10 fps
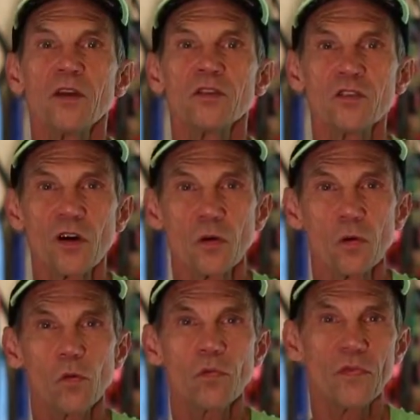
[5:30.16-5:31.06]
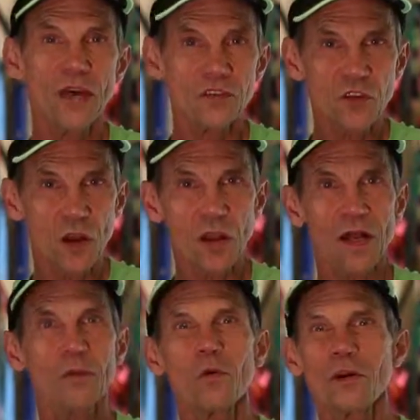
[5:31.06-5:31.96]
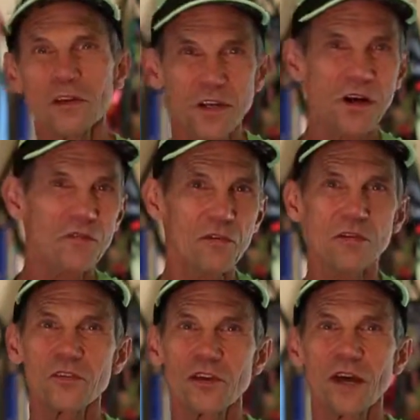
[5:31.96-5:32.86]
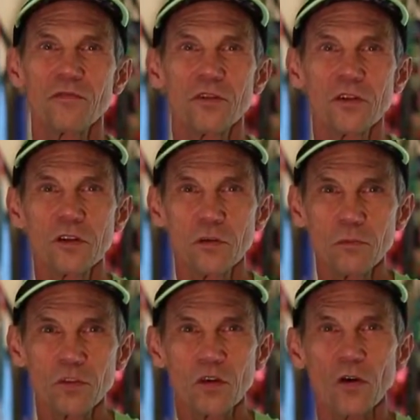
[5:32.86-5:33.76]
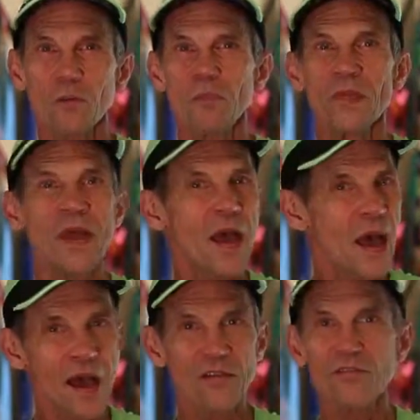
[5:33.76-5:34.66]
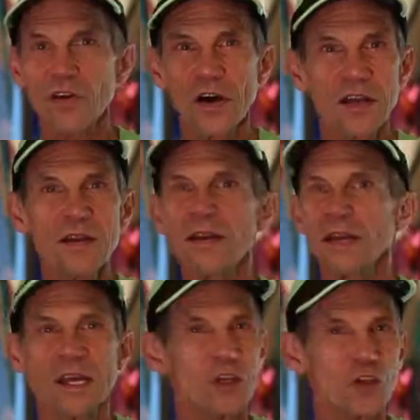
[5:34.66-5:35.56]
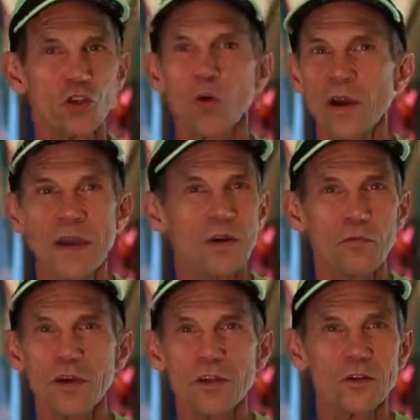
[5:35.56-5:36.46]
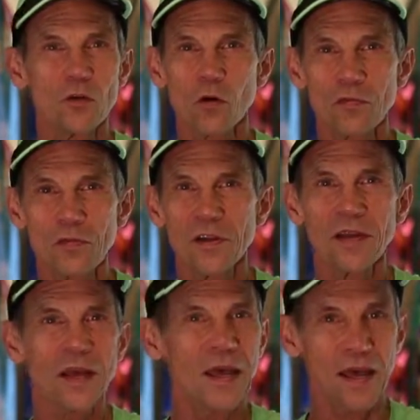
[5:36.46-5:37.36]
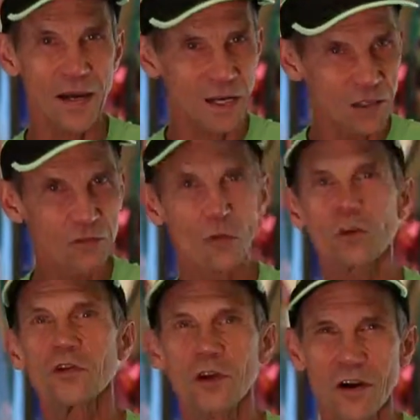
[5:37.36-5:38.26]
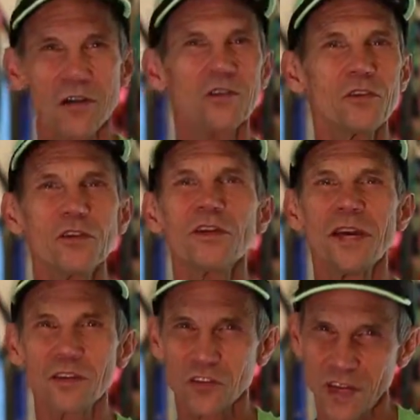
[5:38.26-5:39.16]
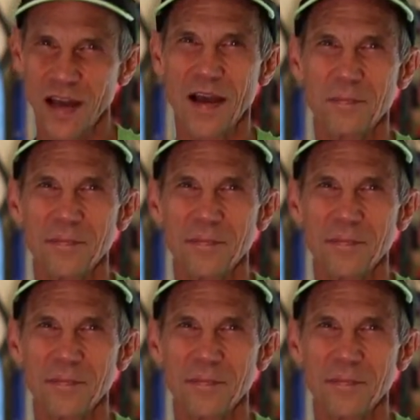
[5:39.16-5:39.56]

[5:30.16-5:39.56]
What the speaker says: So that's all I wanted to cover this afternoon. So have fun, enjoy every endorphin, and I look forward to talking to you next time.